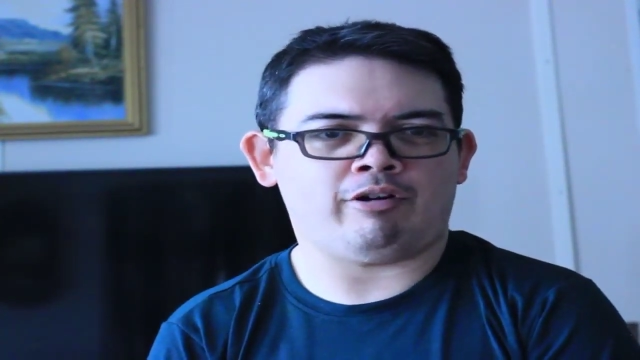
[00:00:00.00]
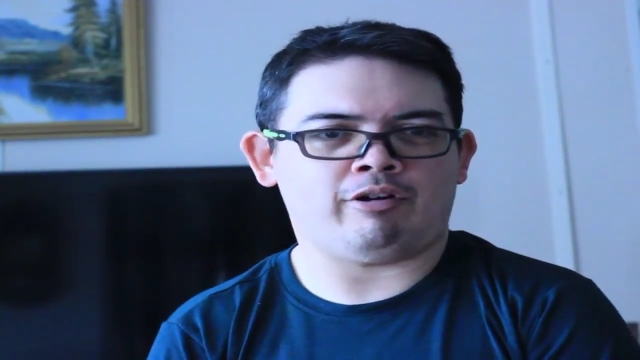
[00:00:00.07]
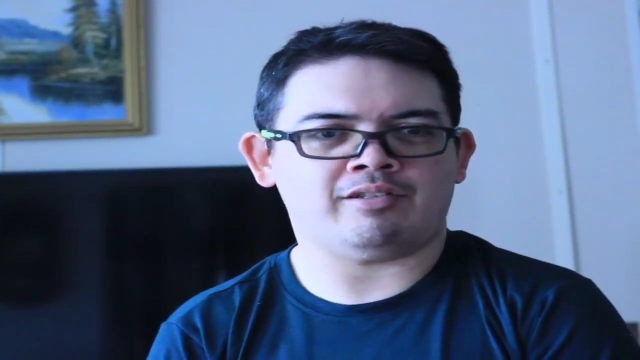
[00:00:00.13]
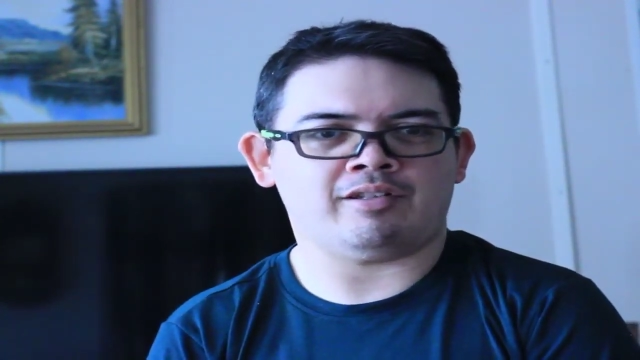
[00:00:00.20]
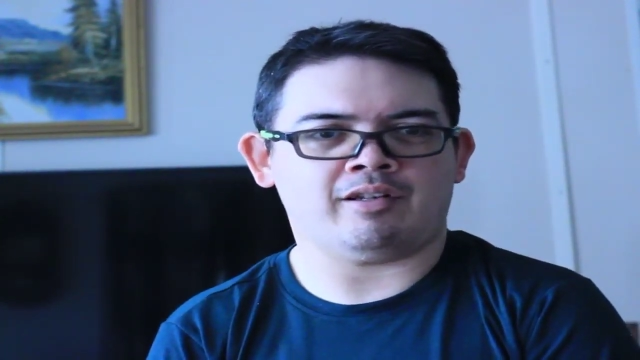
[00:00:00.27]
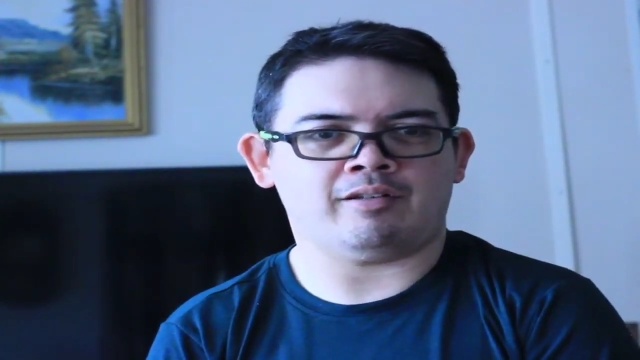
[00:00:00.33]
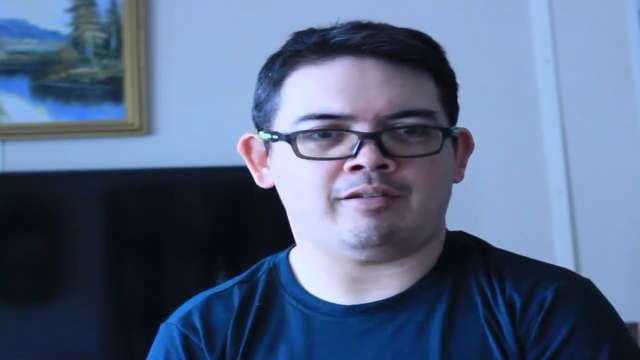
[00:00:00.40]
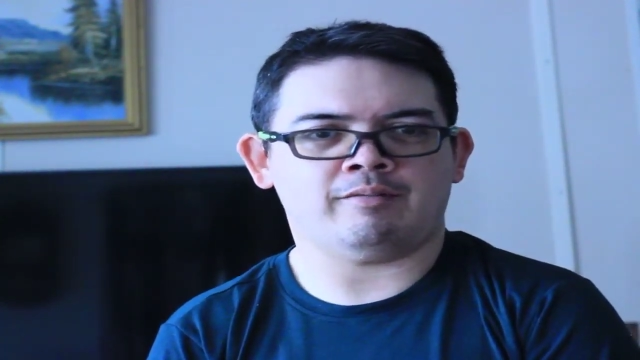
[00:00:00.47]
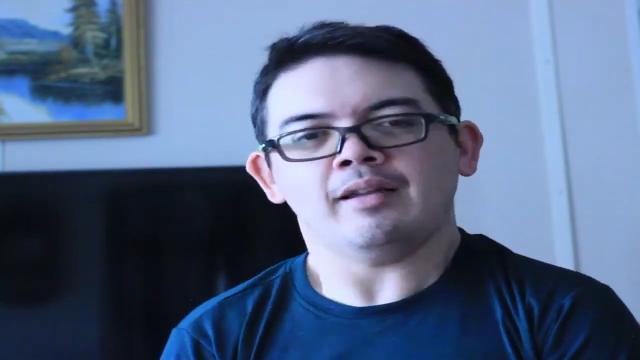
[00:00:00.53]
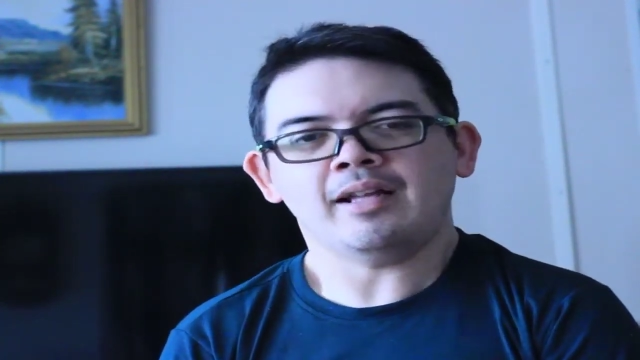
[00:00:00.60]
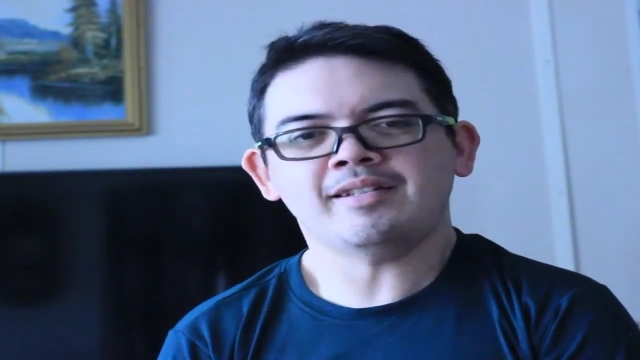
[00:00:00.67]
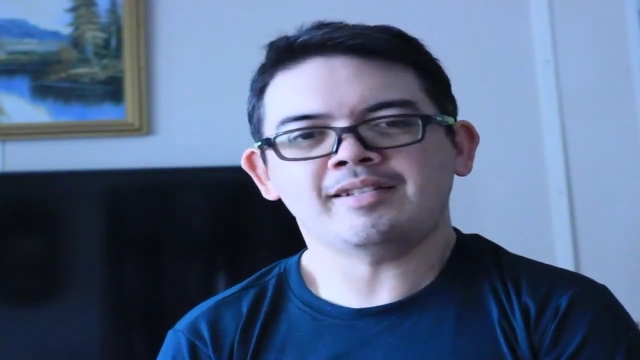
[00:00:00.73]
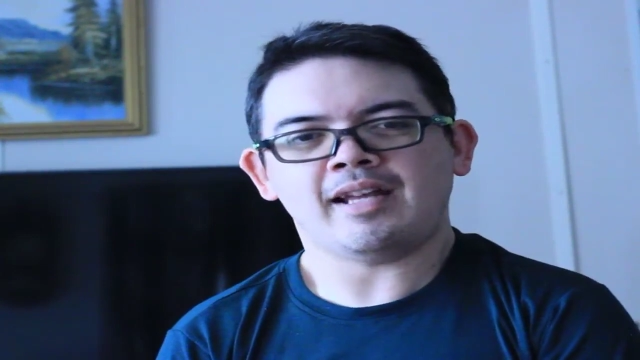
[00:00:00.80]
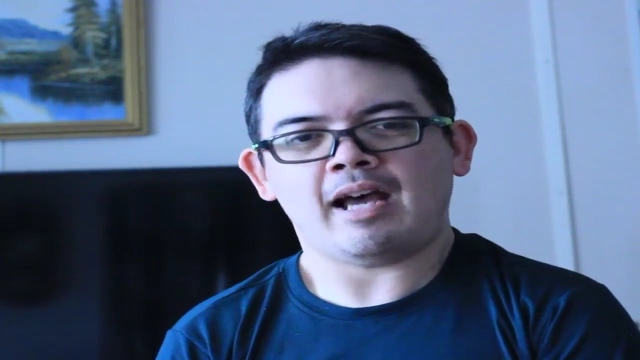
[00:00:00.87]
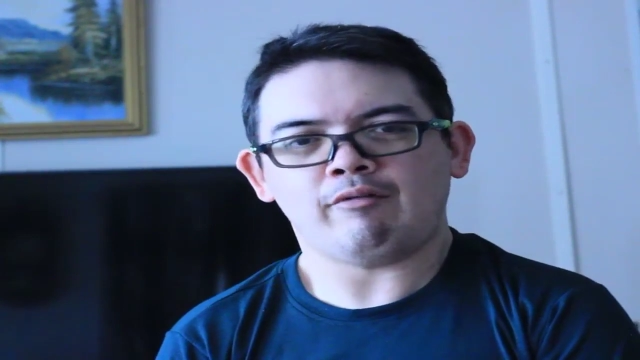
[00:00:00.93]
precedent.
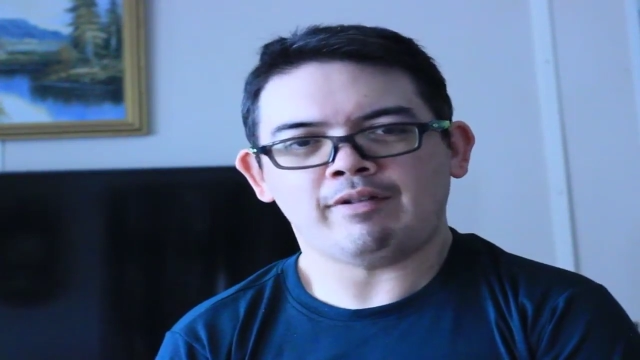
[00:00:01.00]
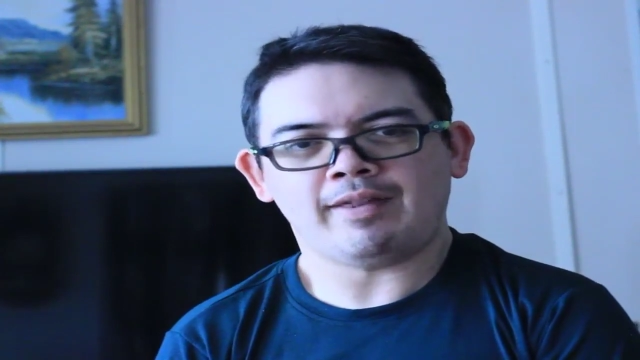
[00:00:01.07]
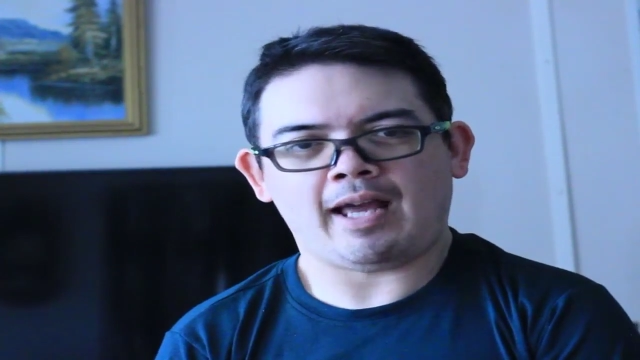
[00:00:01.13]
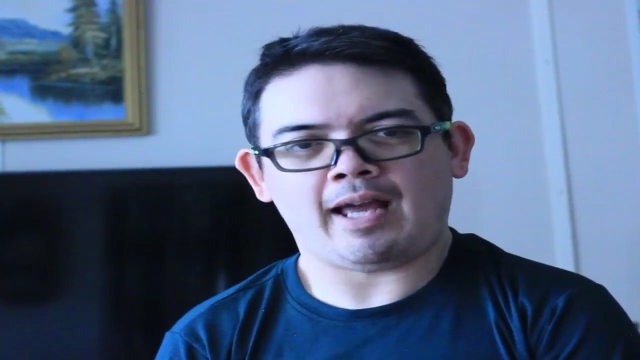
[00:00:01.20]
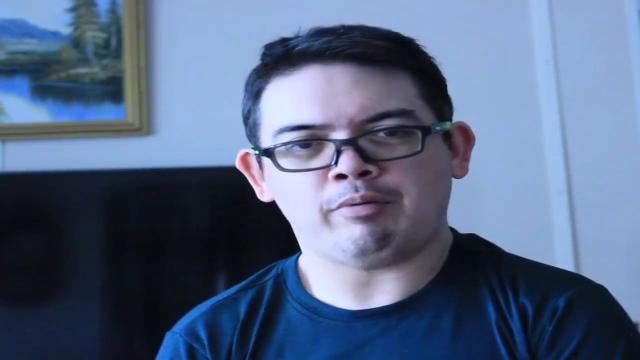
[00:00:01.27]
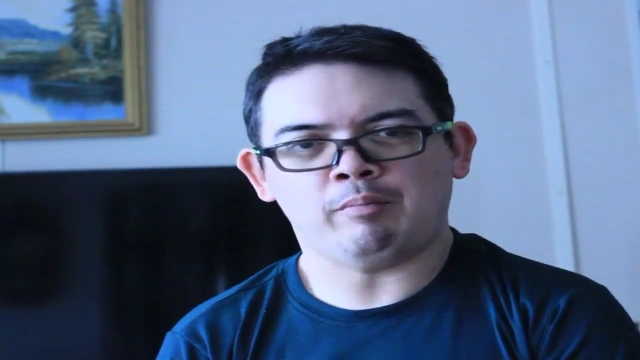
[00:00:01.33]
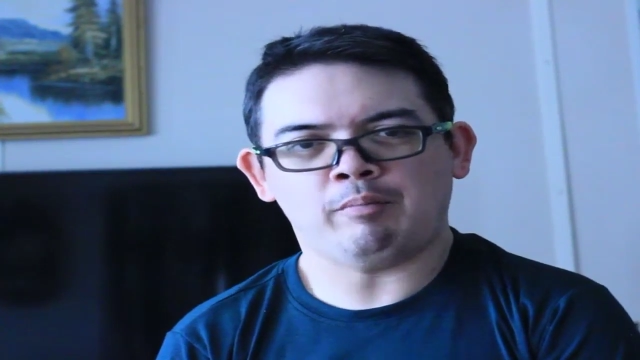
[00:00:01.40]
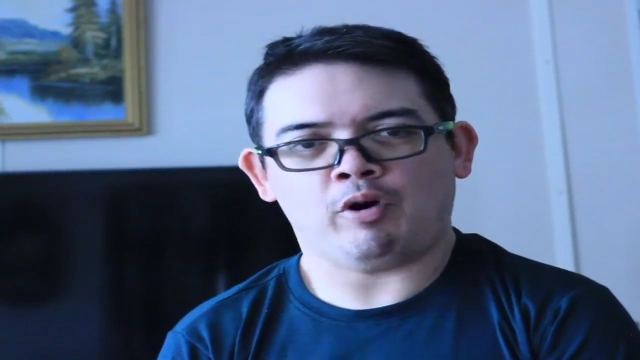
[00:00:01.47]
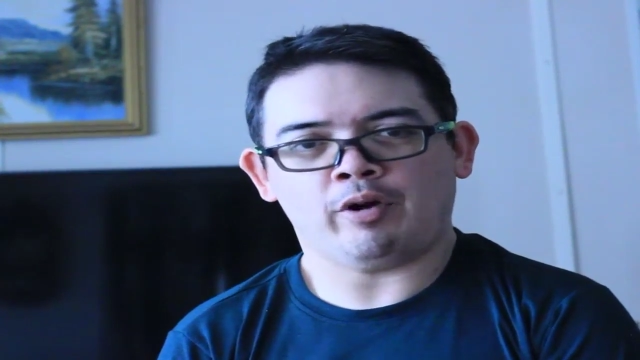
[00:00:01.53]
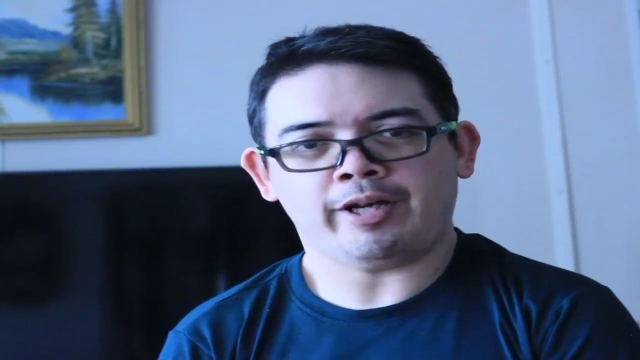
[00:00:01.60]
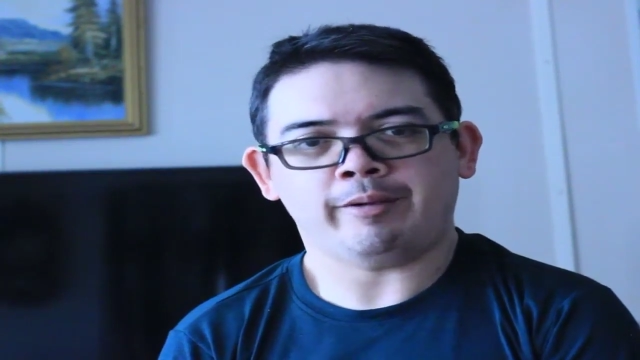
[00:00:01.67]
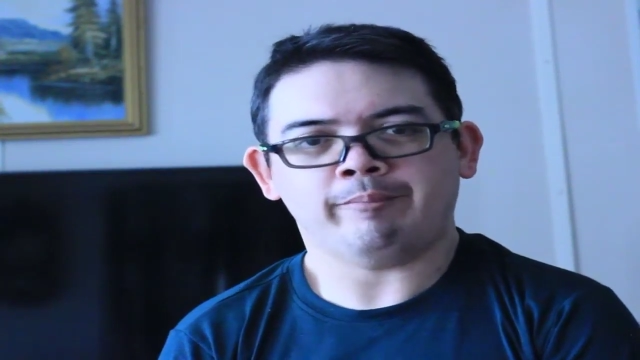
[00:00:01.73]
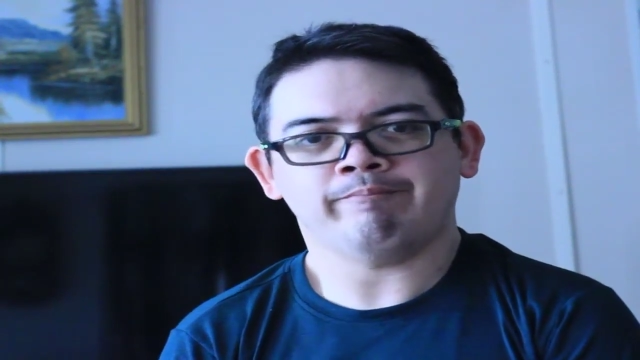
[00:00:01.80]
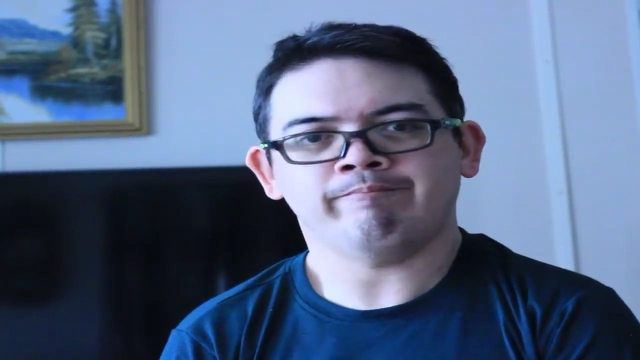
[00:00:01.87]
Let's start with the upper body.